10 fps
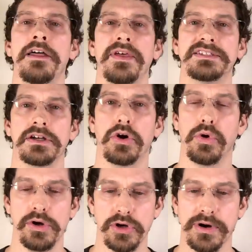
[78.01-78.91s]
That's a
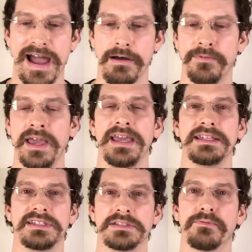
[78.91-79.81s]
chronograph.
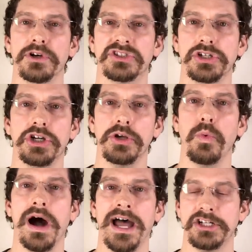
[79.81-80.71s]
It's his first good
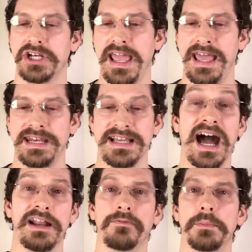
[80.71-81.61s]
watch, and he
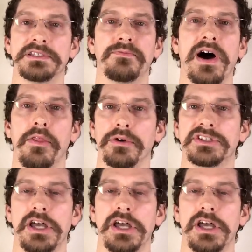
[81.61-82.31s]
got it from his father.